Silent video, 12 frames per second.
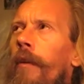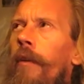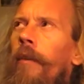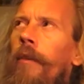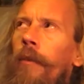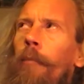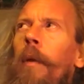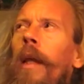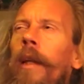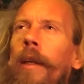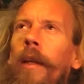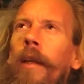
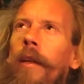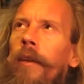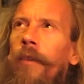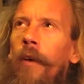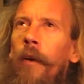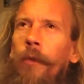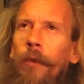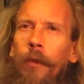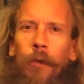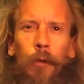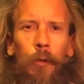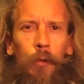explaining, if I was
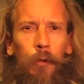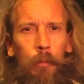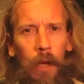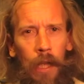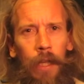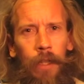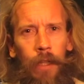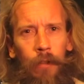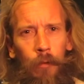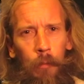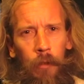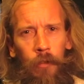going to explain it
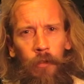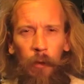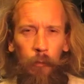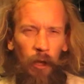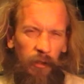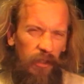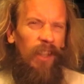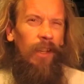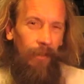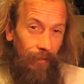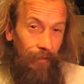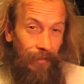to my son. Well, I was
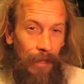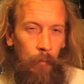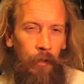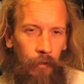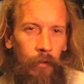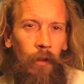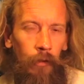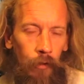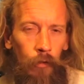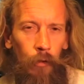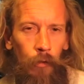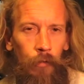thinking get my son to
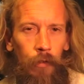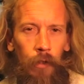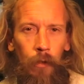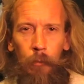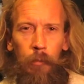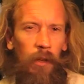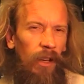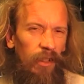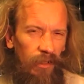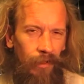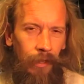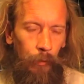do a video, but
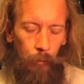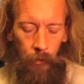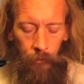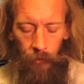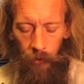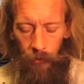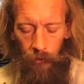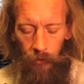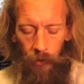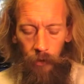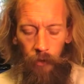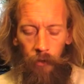he won't, I don't
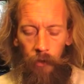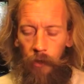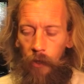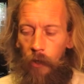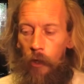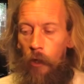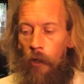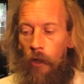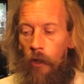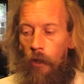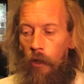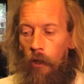think.
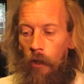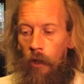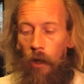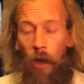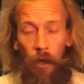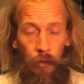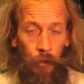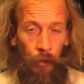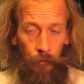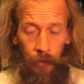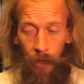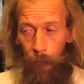You know,
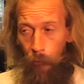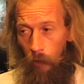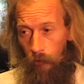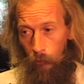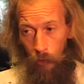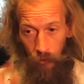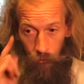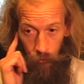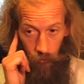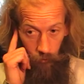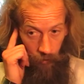to get him to ask questions